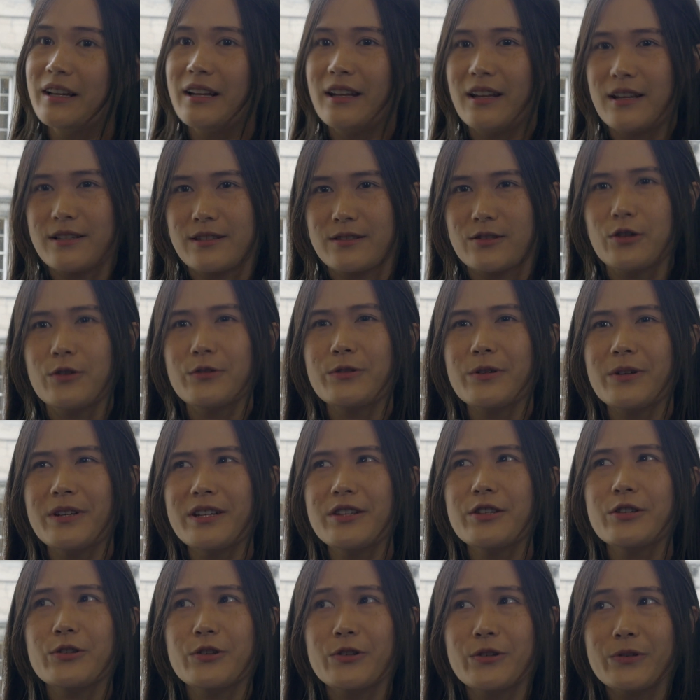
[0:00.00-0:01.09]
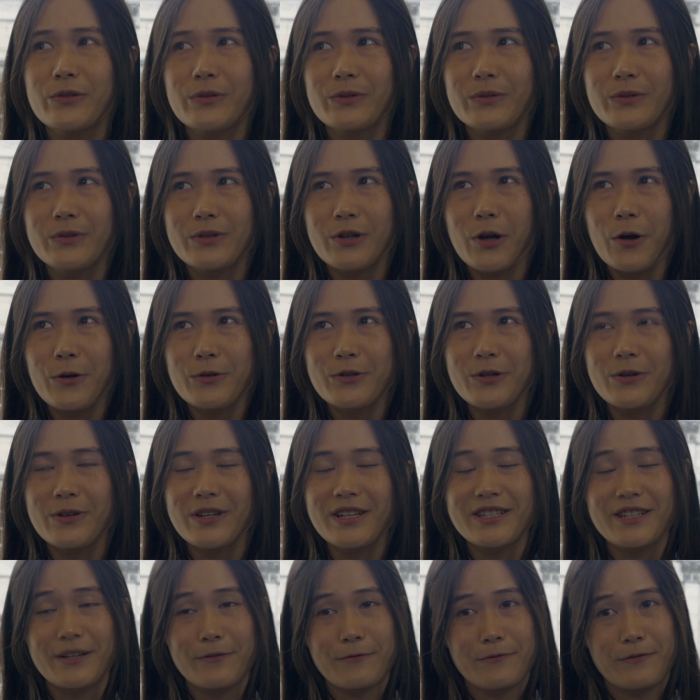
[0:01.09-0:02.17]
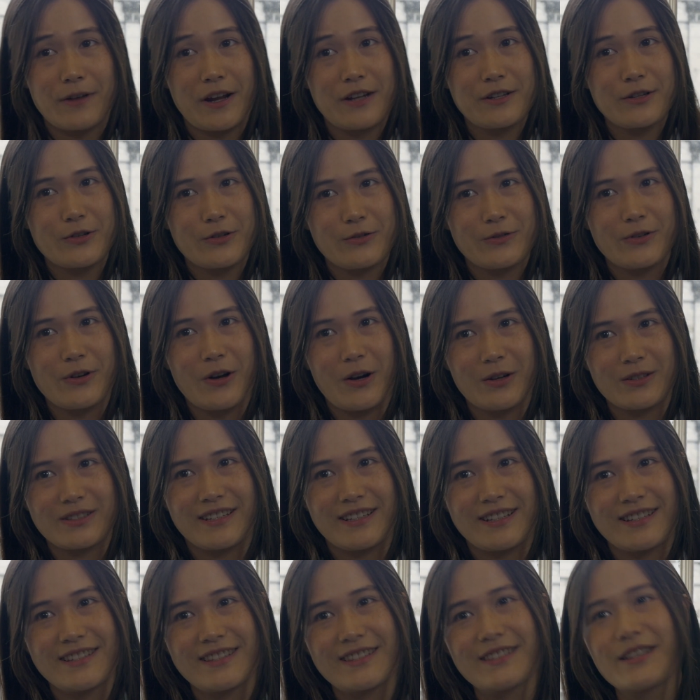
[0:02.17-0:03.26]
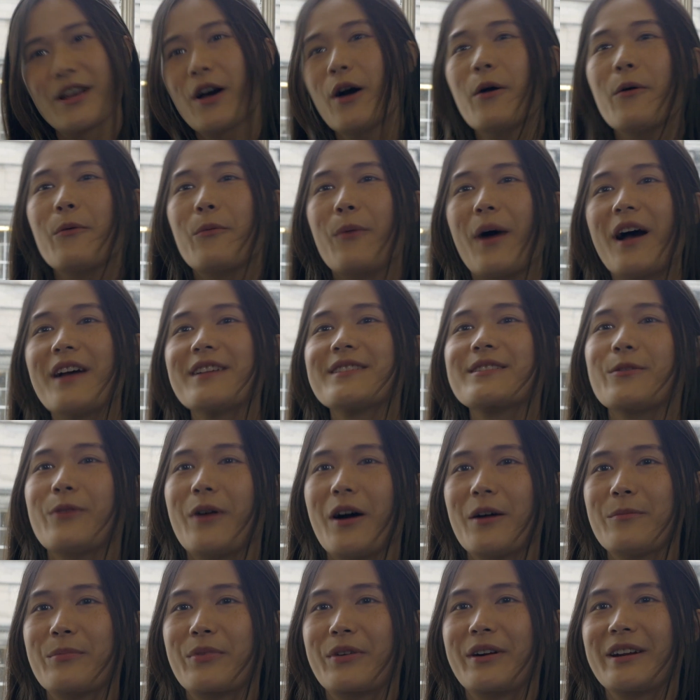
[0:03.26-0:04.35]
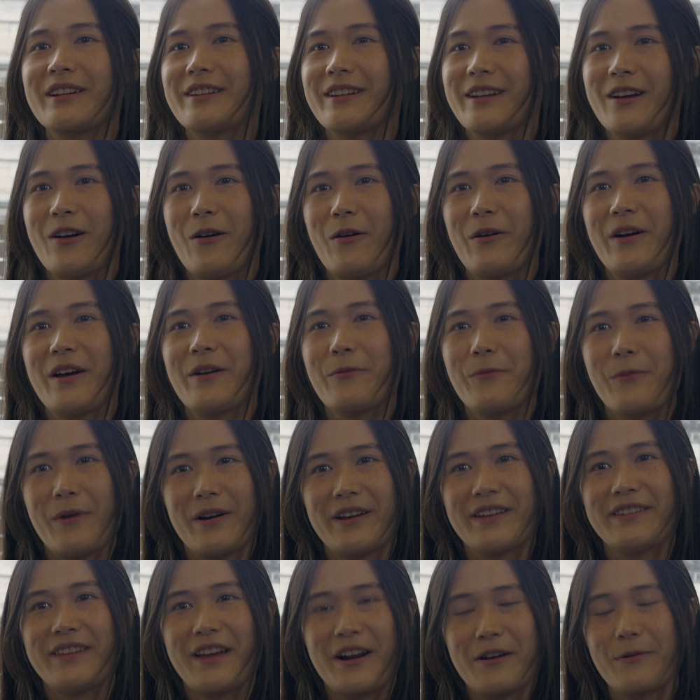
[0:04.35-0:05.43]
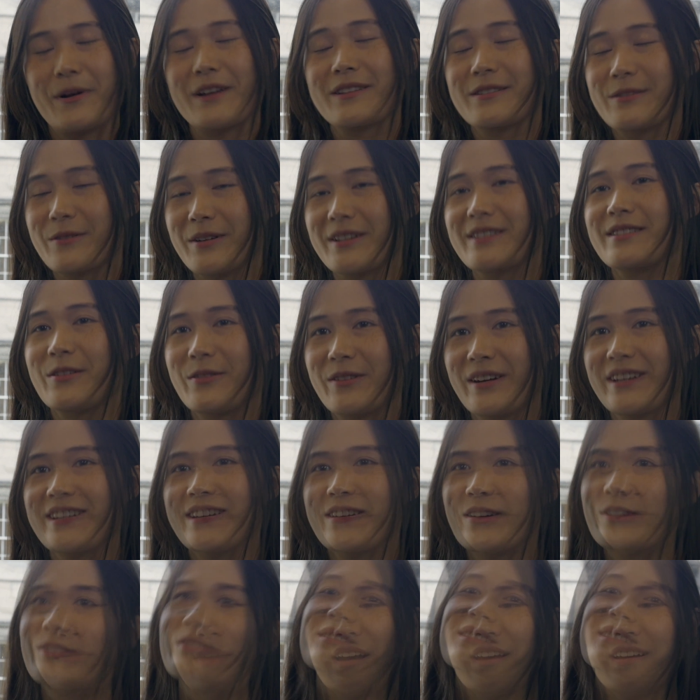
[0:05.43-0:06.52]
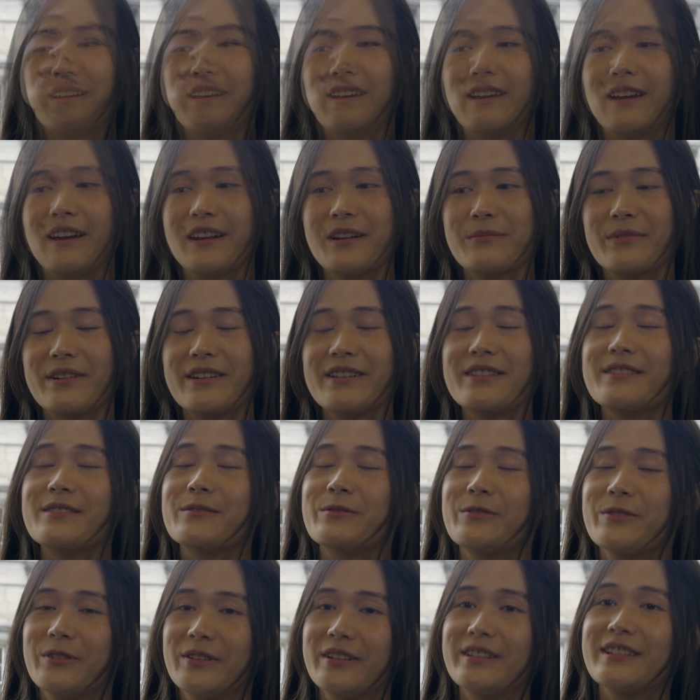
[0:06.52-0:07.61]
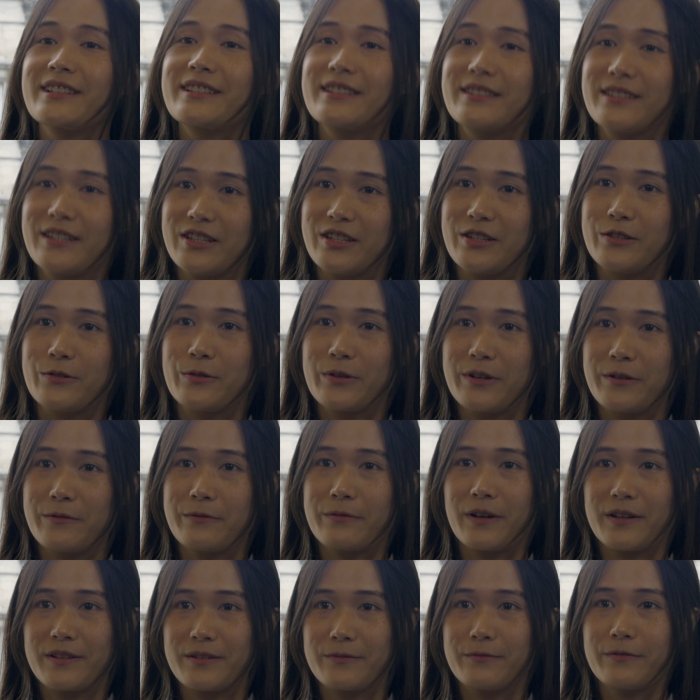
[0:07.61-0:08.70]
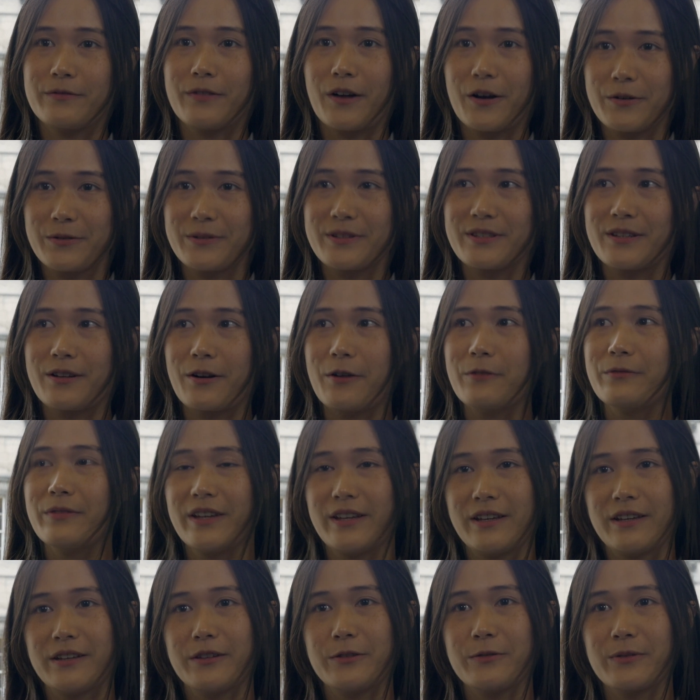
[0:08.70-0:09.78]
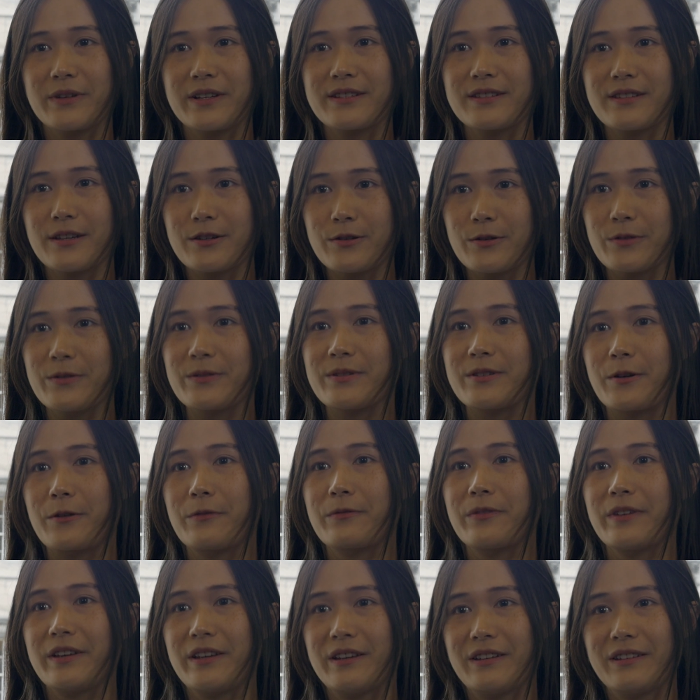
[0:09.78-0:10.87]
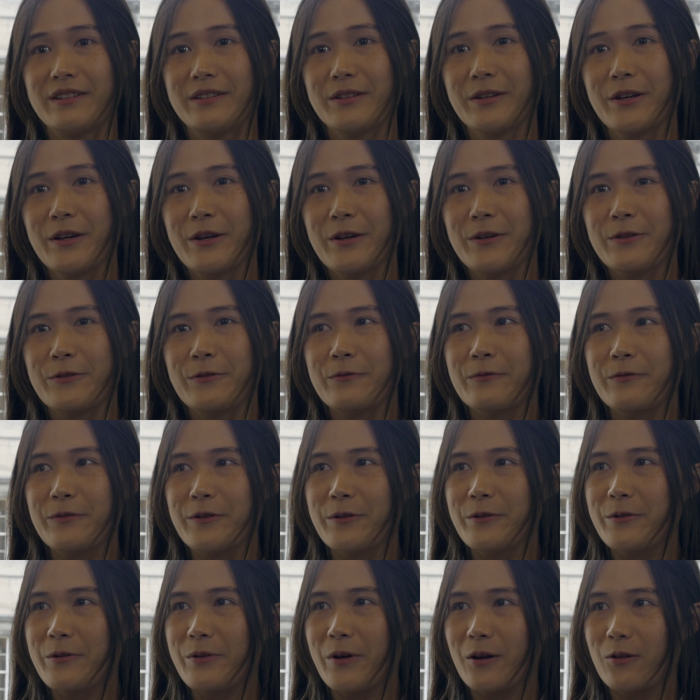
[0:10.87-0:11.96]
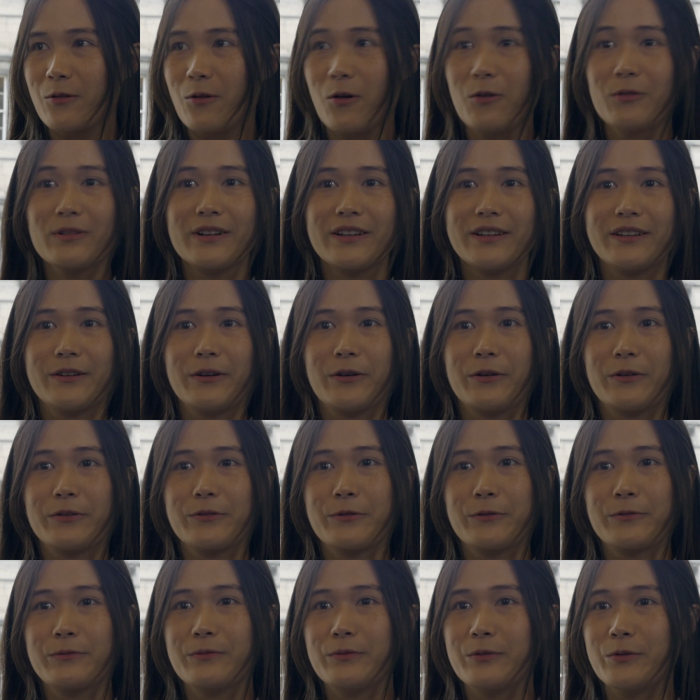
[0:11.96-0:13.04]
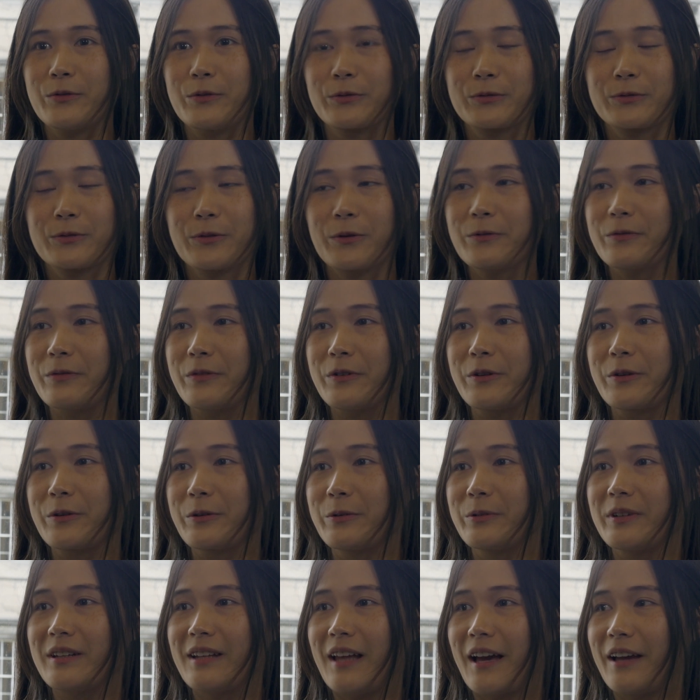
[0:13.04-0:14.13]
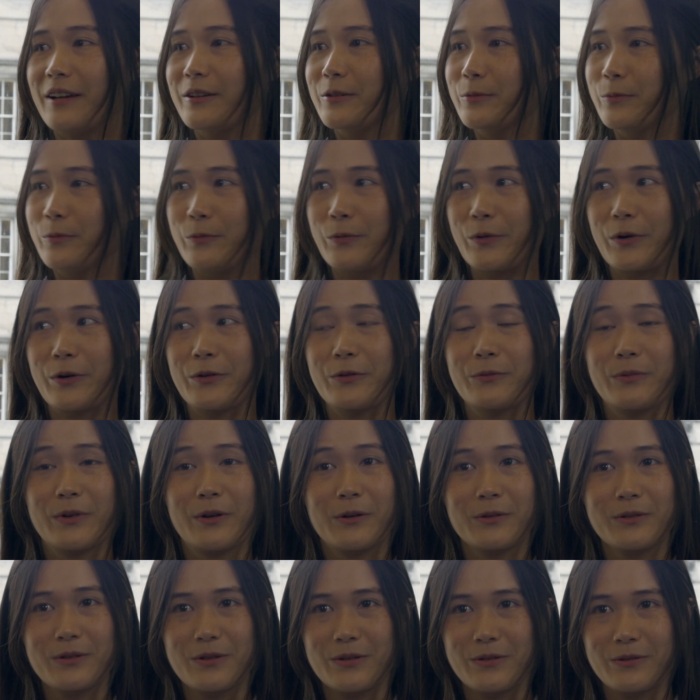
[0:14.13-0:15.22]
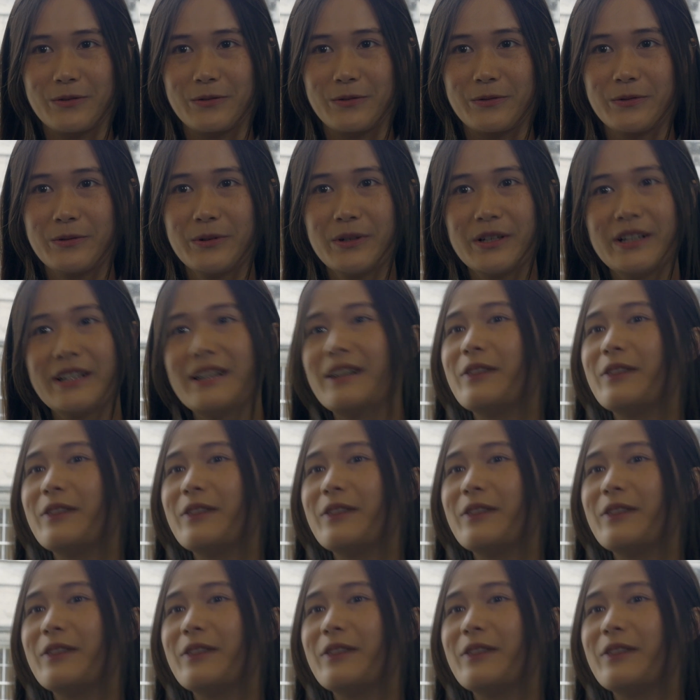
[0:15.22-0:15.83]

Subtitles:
That's totally different two courses. One is quite practical, and another one is quite theoretical. Edinburgh is really the city you can find yourself in, you can settle yourself in. You feel quite lonely, or you don't feel like where you belong to.